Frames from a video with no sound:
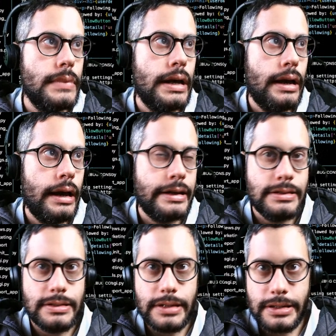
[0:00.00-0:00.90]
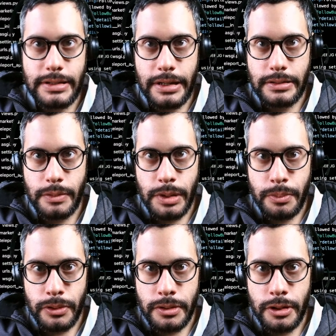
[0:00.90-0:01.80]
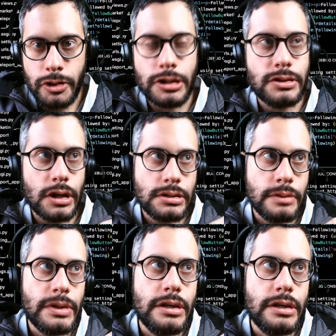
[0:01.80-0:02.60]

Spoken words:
I guess it's like saying to people, you could talk to me,